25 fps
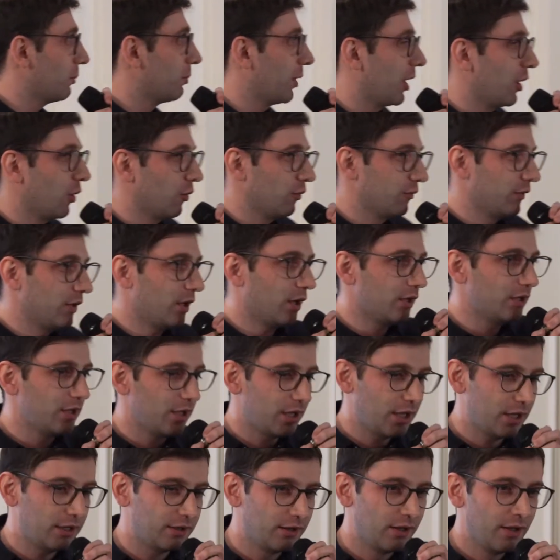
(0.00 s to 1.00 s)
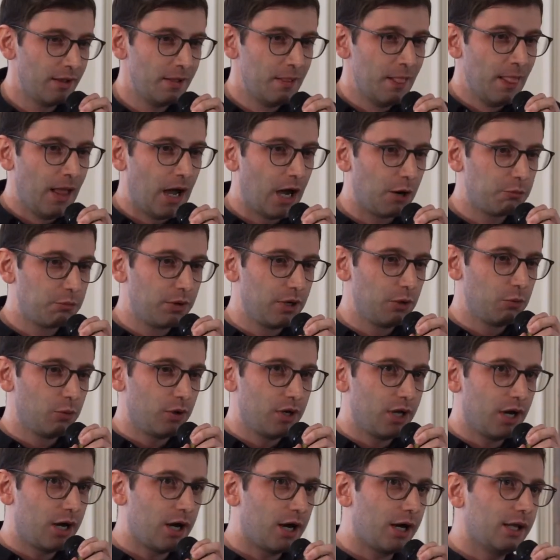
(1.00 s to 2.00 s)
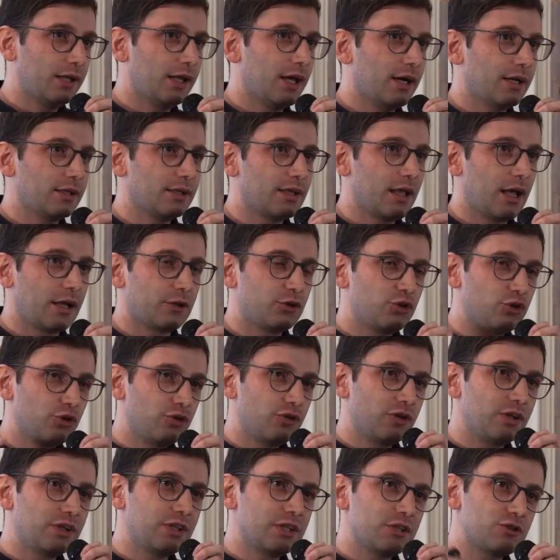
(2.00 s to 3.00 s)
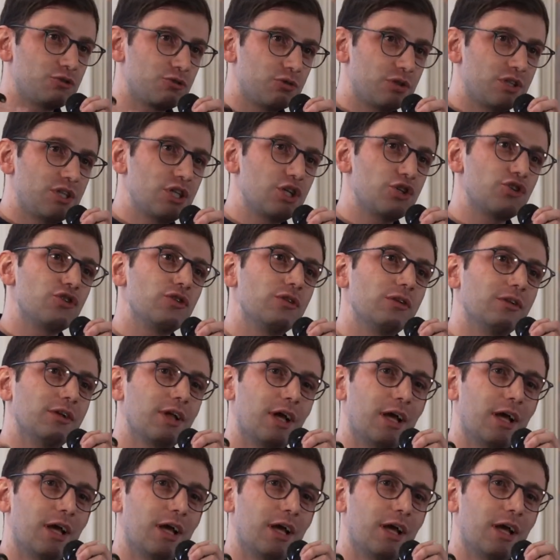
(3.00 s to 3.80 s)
But on the other hand, I really want to highlight that choosing this traditional